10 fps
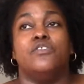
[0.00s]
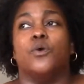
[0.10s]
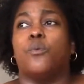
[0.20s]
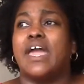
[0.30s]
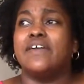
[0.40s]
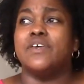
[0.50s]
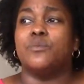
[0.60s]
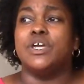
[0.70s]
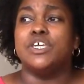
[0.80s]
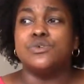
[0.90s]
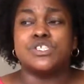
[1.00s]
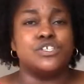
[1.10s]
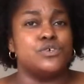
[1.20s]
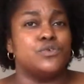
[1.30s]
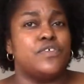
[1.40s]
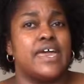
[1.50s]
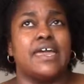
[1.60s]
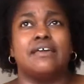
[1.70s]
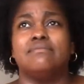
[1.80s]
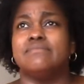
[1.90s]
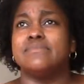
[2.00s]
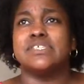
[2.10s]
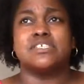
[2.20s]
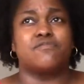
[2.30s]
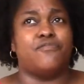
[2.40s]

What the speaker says: The way that we used to do things